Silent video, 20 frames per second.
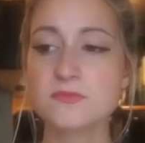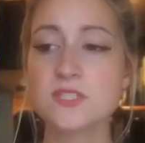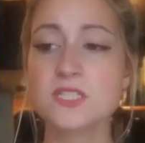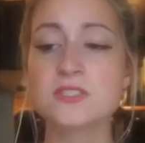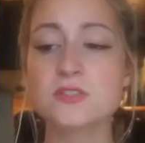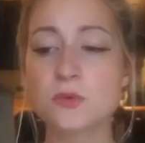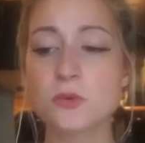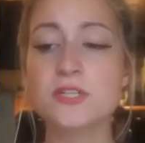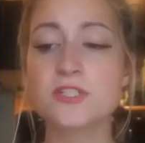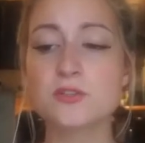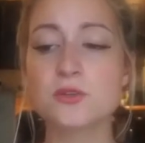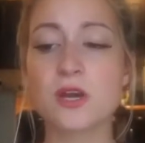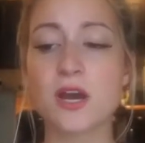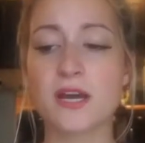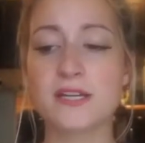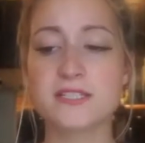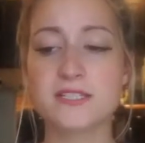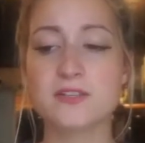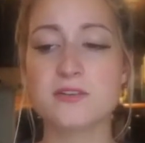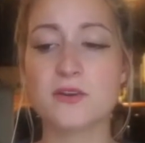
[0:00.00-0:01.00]
So
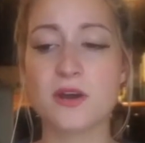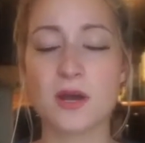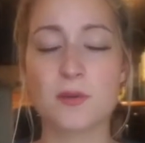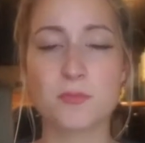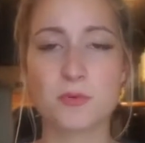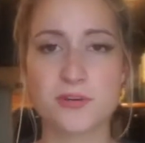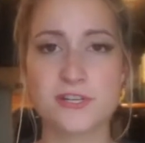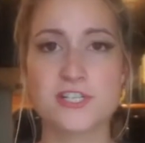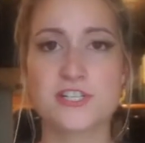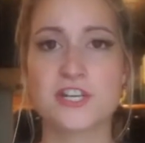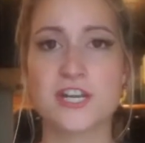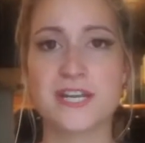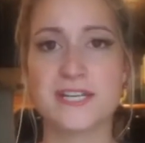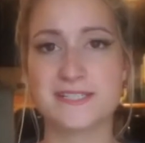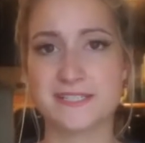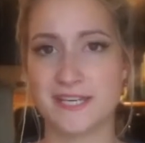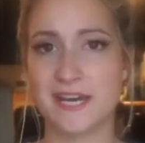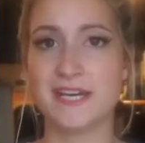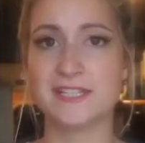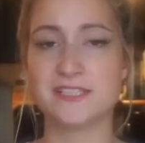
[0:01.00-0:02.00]
I do
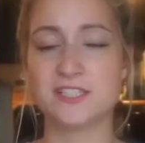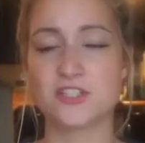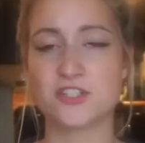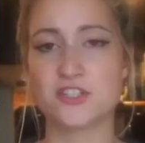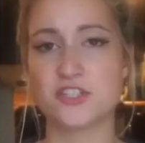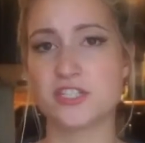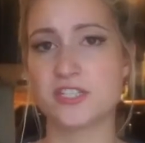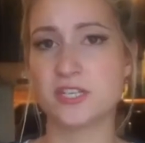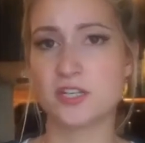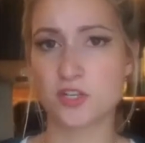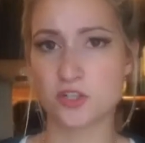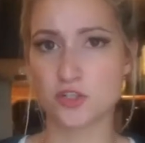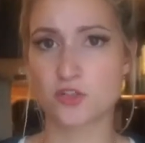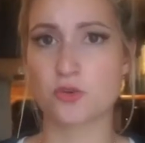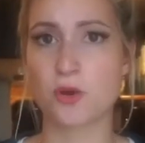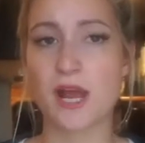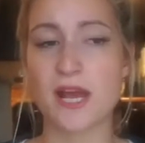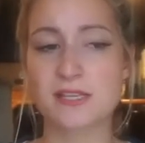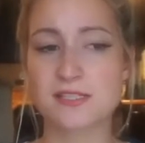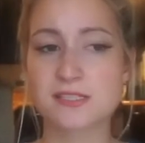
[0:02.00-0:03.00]
appreciate that she did
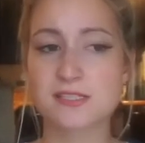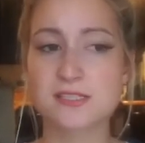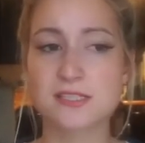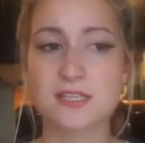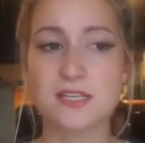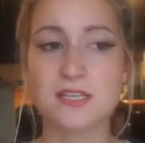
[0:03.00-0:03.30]
address,